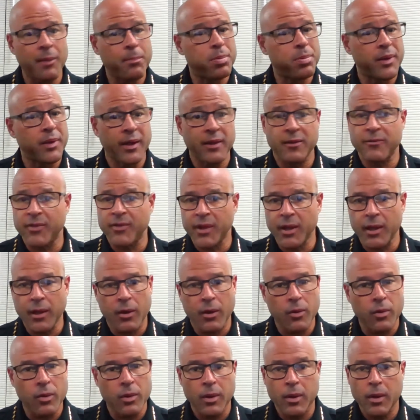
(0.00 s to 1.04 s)
I played the
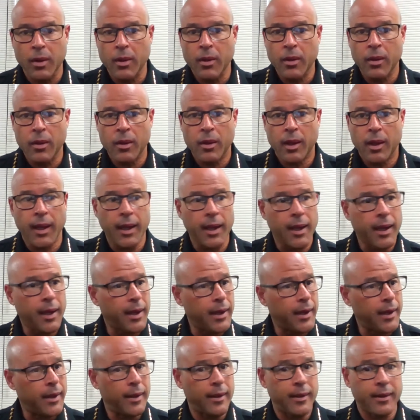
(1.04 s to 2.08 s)
video
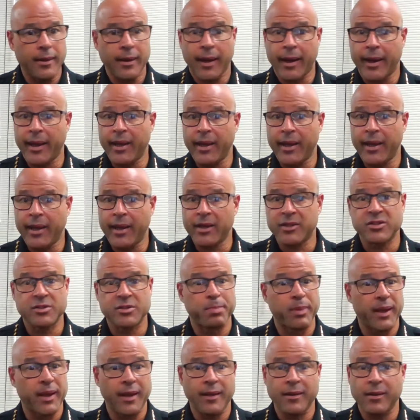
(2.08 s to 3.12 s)
and I
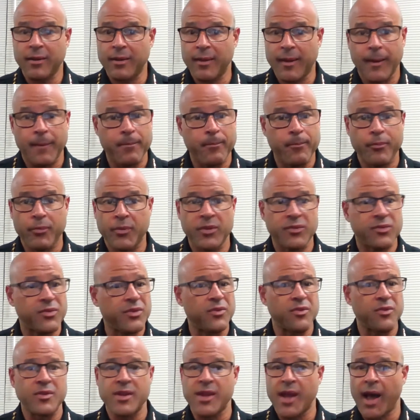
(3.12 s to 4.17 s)
explained to them, this
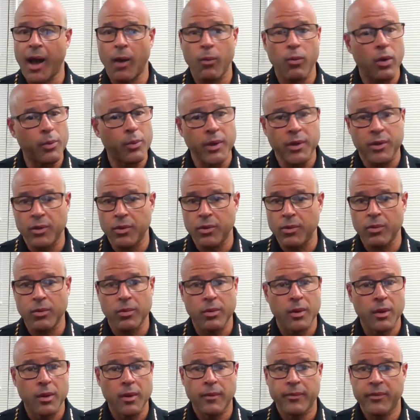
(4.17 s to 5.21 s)
is not what we do.
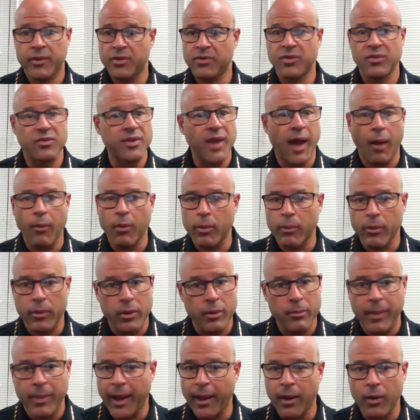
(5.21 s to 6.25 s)
This is not what we're
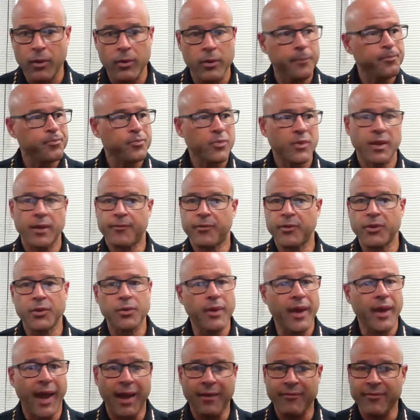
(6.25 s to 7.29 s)
about. If you
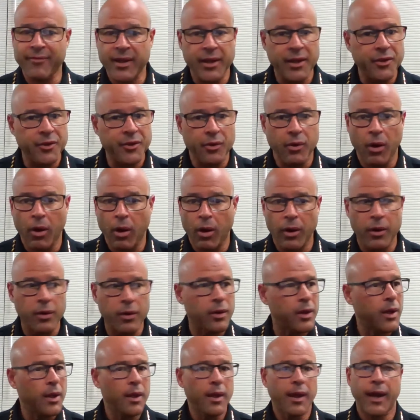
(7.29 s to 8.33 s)
have that in your
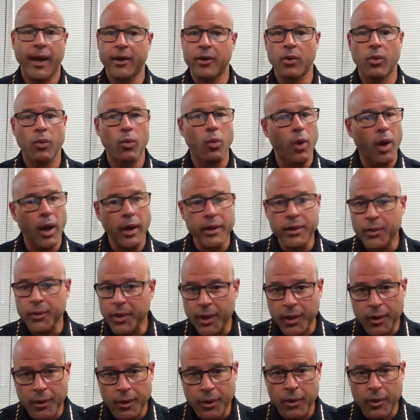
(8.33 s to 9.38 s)
heart, I don't want you
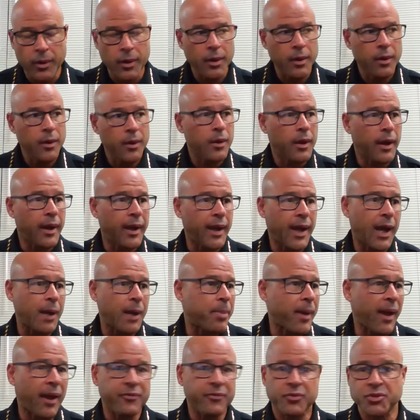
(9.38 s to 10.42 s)
here. I
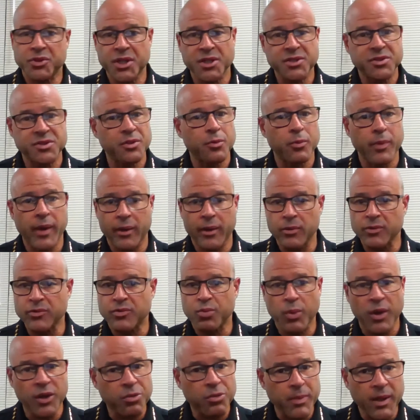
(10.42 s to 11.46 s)
had Pastor Jason
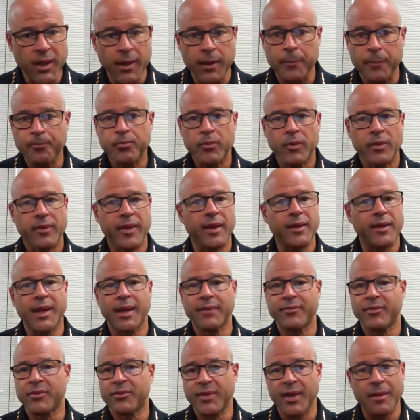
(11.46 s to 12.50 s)
Reynolds with me that
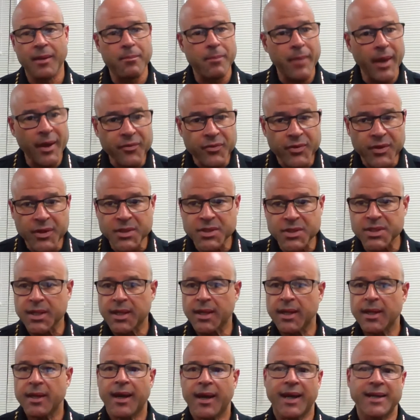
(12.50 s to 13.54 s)
gave the same message.
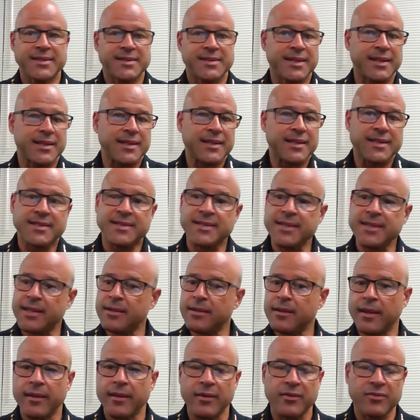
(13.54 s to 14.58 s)
I said,
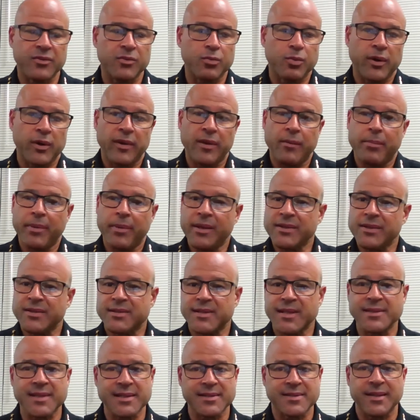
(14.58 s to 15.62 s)
listen, and this is one of the
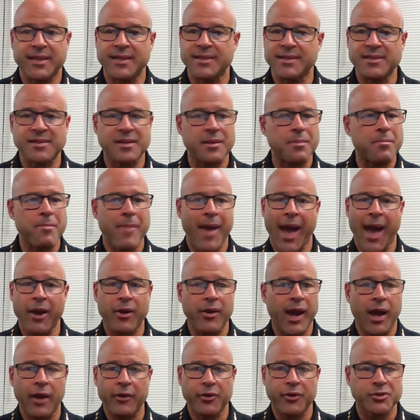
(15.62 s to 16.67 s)
biggest things. I said, it doesn't
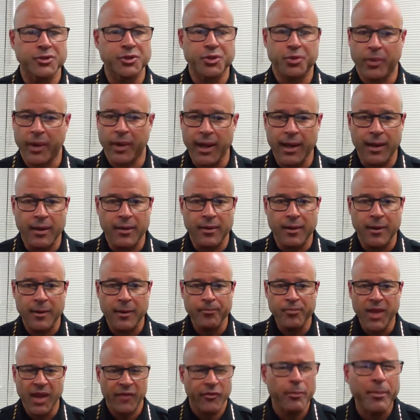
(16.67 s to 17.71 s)
matter how you're trained.
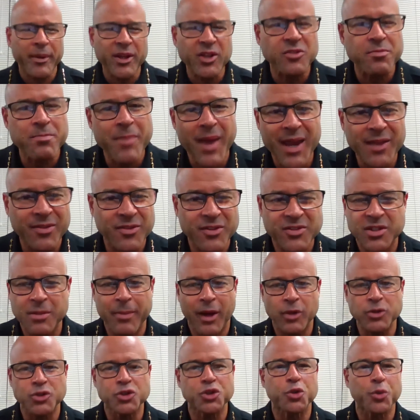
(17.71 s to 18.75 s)
Everybody's made this
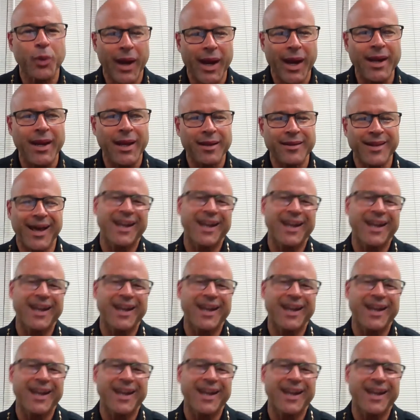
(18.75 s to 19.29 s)
about training.